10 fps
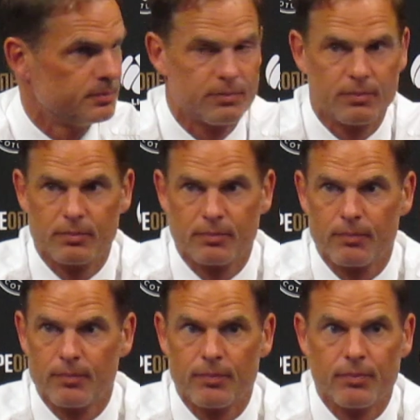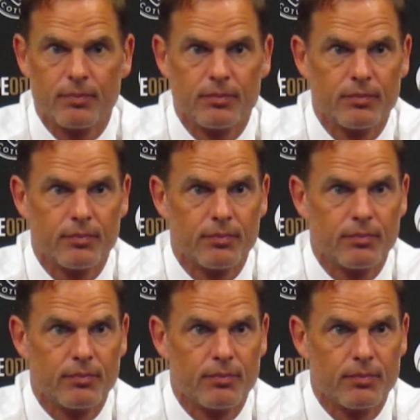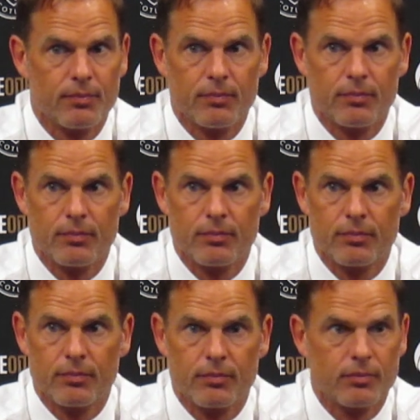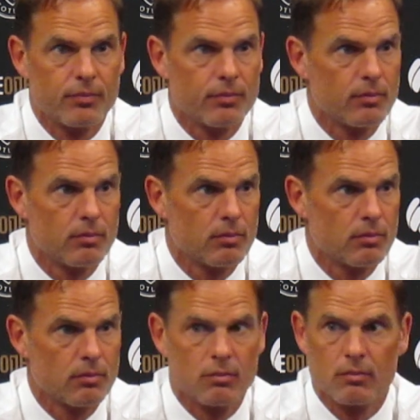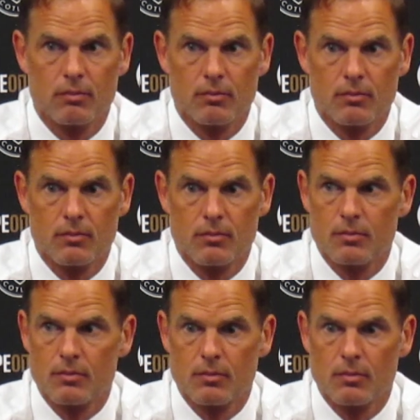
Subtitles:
[no speech]